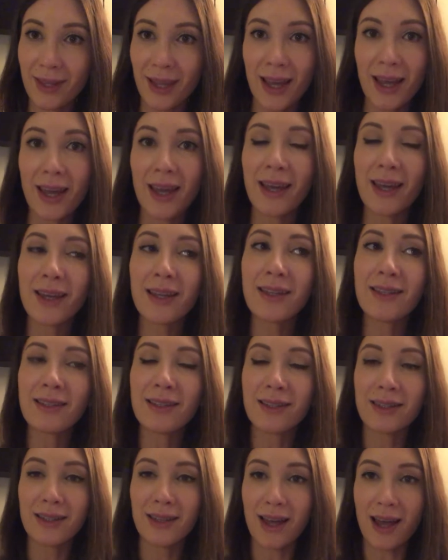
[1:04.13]
They
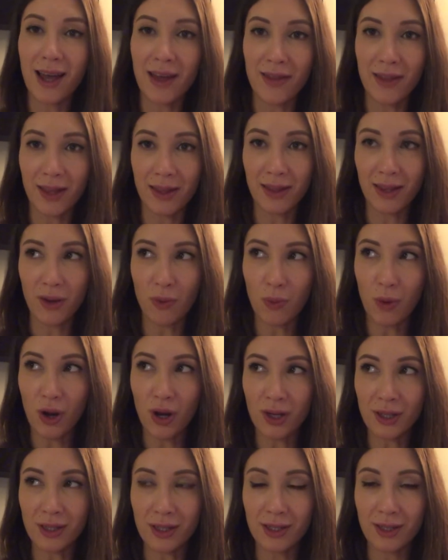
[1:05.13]
hint that they
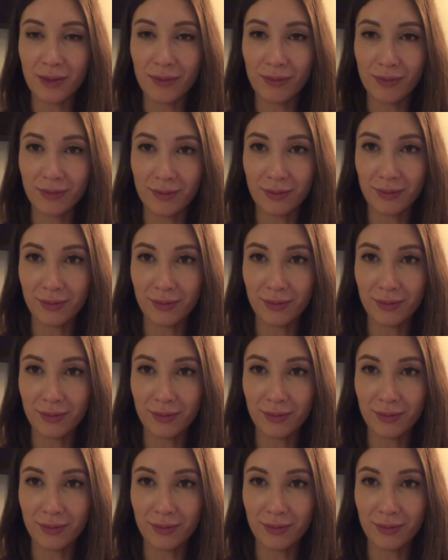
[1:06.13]
want